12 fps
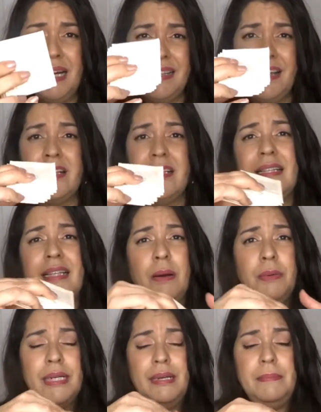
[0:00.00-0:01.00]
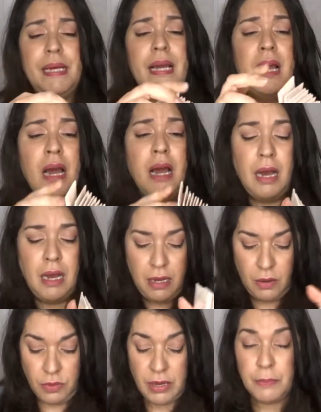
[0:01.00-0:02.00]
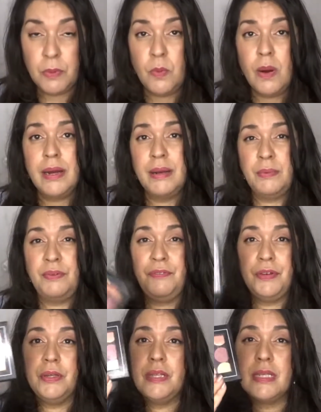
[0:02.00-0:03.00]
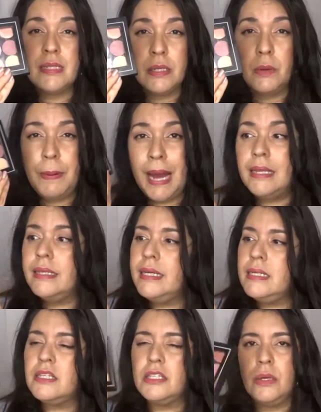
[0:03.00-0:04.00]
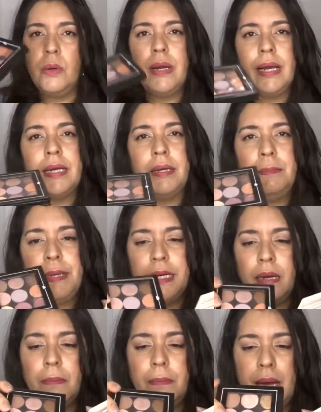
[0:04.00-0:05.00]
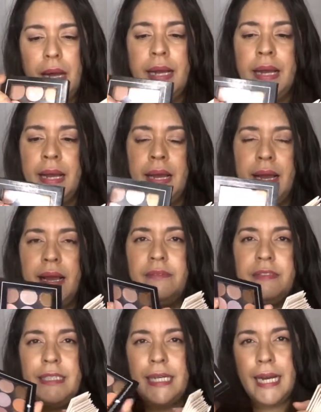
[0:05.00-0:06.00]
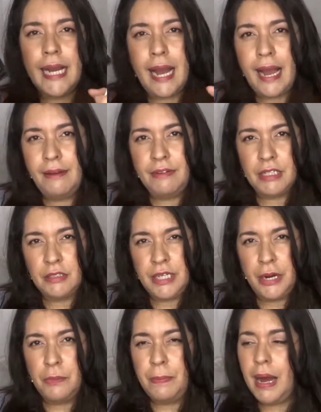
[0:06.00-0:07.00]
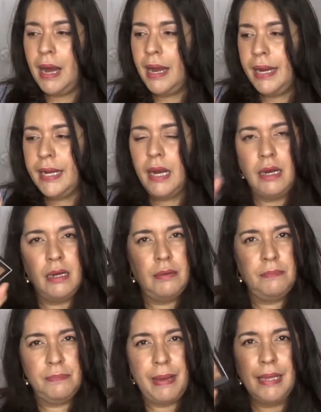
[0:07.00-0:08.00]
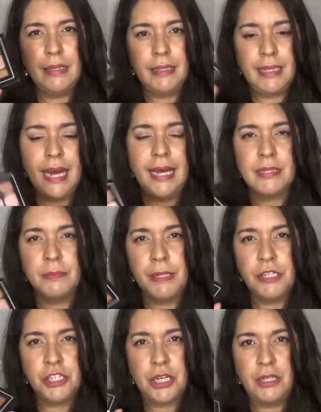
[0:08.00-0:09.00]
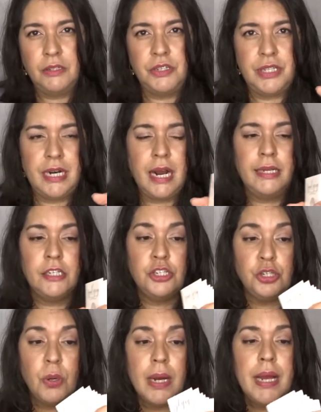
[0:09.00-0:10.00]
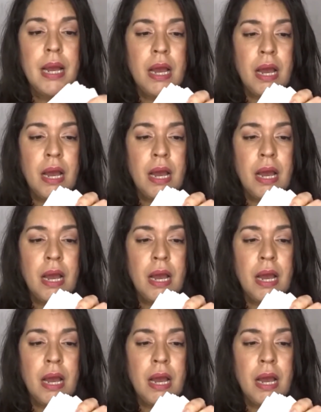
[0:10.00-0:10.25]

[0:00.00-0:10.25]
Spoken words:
I thought that would give me, number one, it would fill this little palette, and so it could become my everyday, I have it nearby palette that has a bunch of colors that I enjoy.